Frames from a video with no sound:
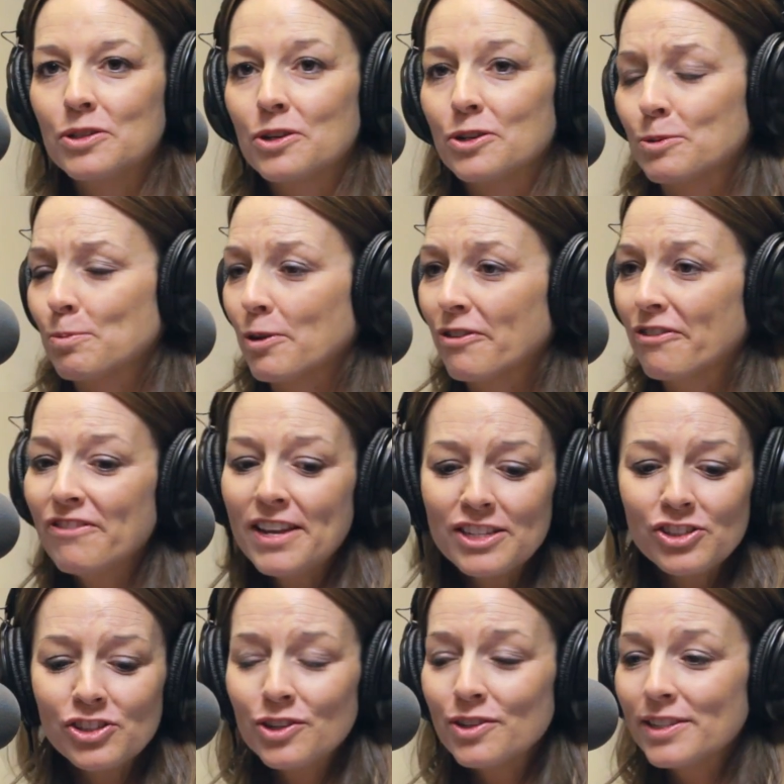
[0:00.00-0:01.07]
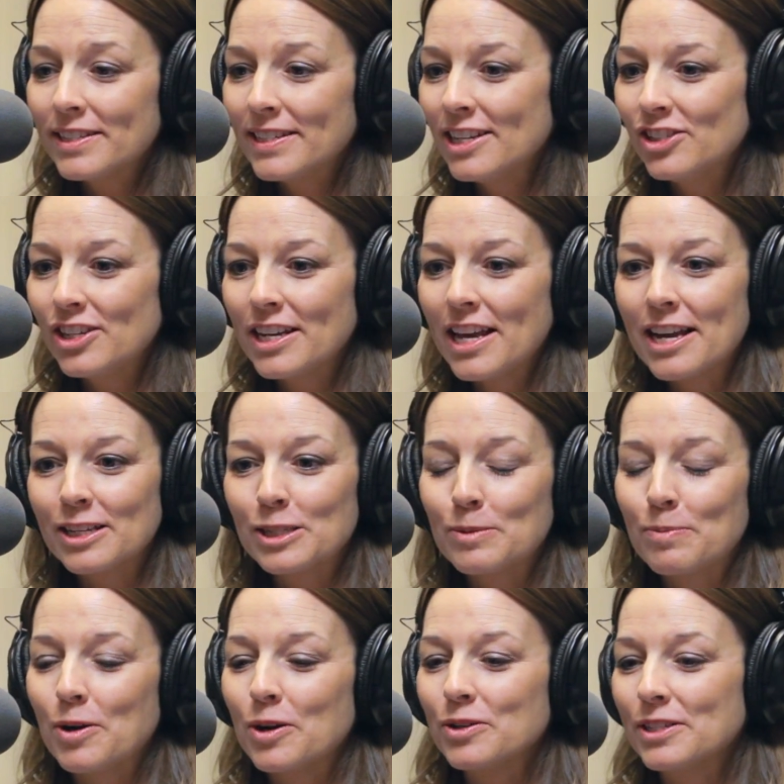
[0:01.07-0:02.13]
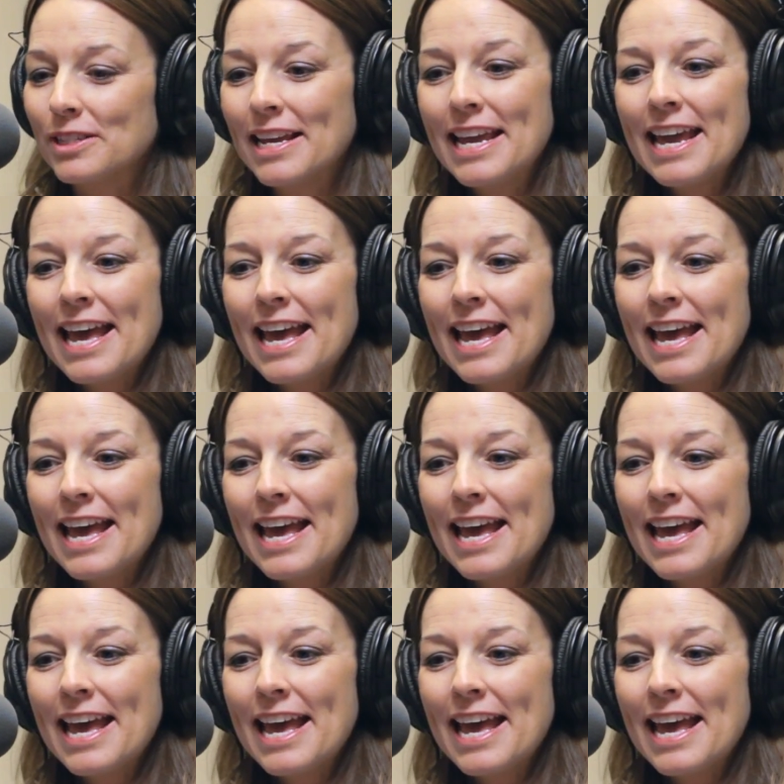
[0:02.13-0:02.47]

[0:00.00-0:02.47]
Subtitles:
There's professional staging experts.